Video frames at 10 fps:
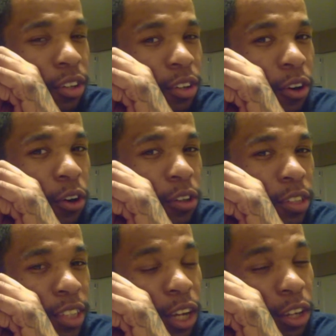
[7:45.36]
are
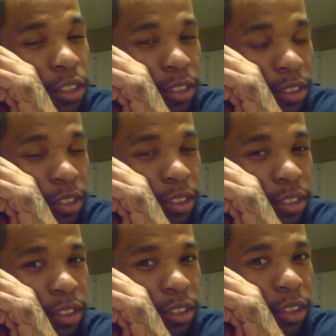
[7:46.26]
scared to,
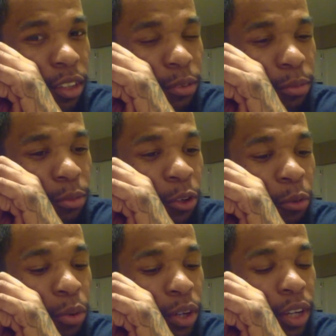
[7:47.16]
you know,
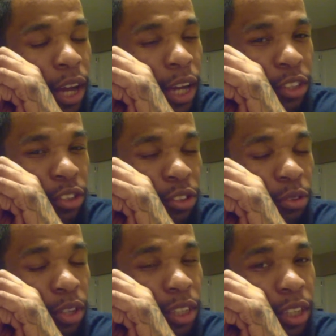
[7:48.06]
bring action to,
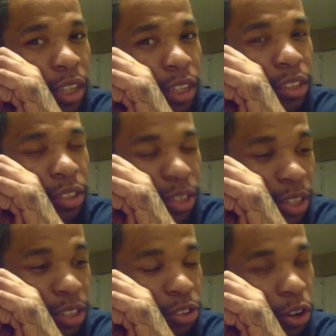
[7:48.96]
like scared
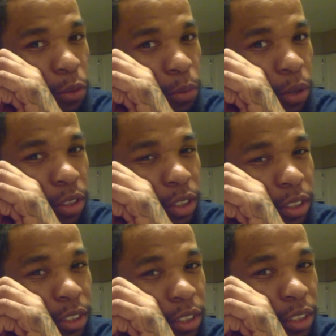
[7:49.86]
to talk about.
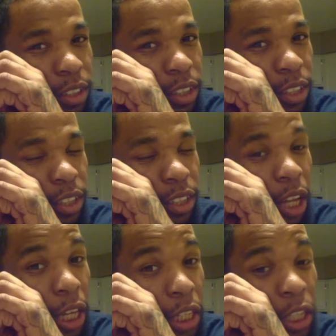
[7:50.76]

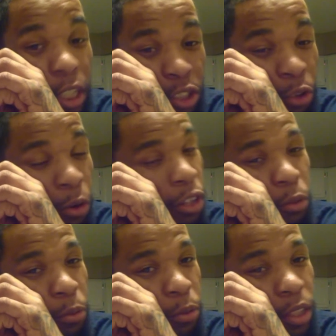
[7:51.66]
Like, there's no
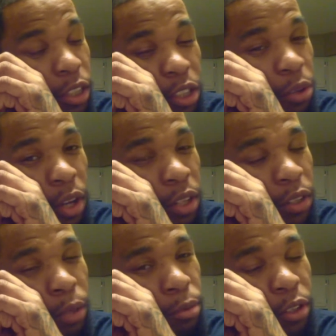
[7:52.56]
other
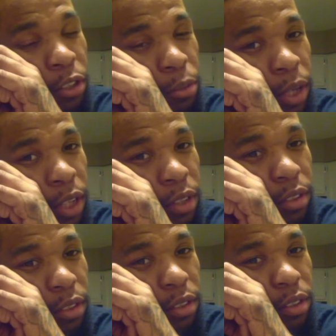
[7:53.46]
Upchurch, man.
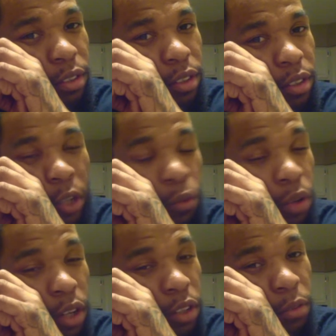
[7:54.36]
There
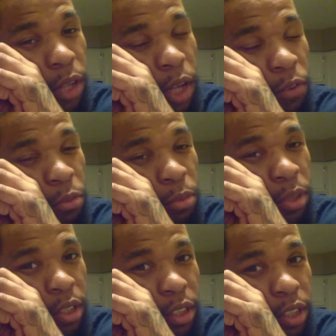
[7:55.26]
won't ever
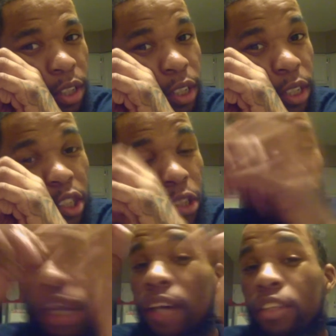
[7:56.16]
be. So
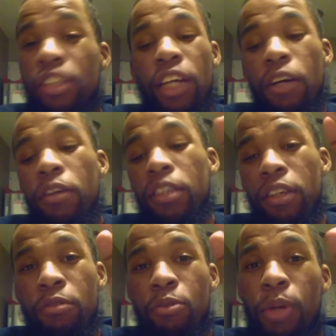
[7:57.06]
we have to cherish
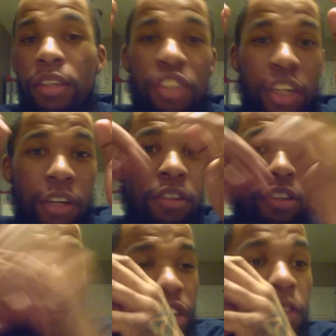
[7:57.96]
him. We have to
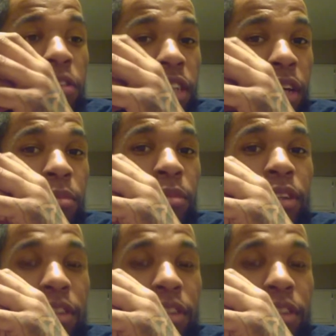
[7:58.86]
cherish him